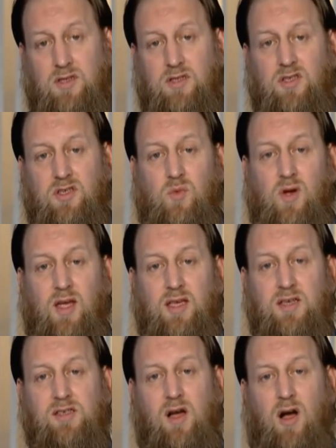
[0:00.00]
This is where
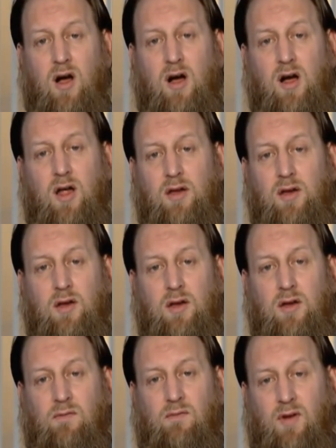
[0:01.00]
his heart
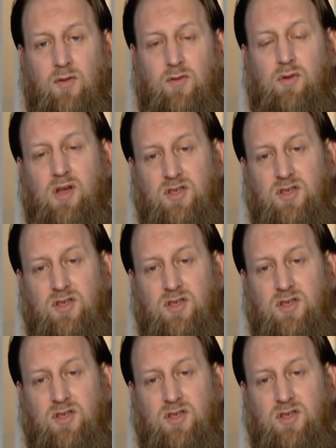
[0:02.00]
found